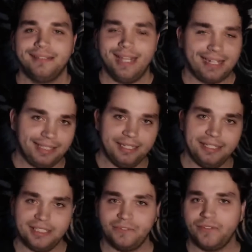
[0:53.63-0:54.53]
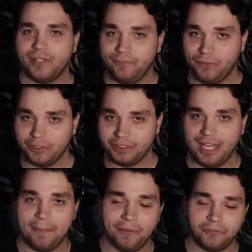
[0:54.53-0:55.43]
Like I said, this is the very first
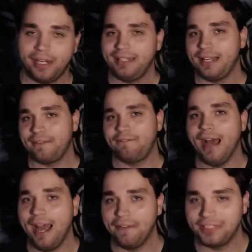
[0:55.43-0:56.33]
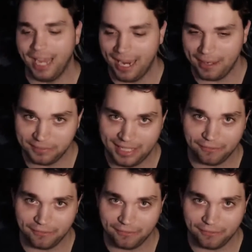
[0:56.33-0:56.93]
time I've tried like five times.